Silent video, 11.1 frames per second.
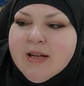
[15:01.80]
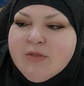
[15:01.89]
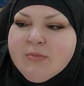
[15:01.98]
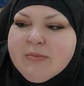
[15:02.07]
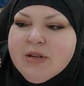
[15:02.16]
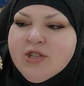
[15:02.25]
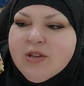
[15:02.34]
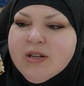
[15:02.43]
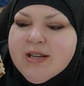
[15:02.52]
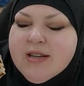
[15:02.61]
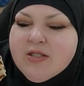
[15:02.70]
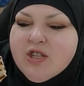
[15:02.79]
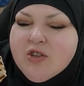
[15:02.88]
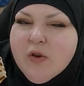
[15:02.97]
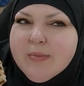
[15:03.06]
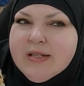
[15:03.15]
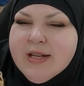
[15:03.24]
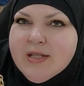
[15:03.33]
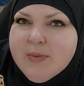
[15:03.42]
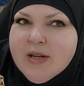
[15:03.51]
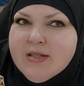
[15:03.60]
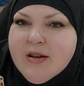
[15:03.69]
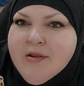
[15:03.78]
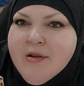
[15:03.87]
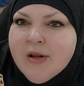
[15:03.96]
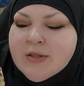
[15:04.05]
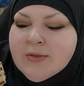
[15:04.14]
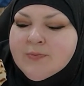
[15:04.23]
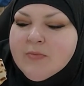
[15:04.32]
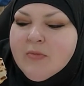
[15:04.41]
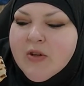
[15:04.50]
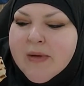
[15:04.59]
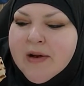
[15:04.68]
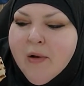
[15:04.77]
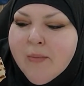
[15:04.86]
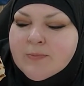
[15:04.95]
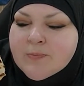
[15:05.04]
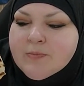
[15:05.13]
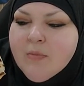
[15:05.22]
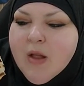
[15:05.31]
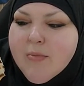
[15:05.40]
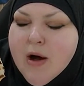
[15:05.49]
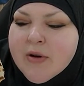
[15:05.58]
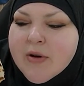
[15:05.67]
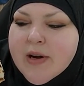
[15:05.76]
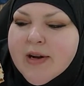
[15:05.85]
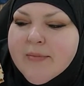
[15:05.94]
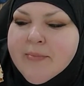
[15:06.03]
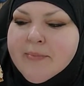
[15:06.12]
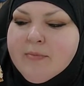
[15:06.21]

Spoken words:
in the meat mixture. It tastes, just going by taste buds. Tomato, pomegranate.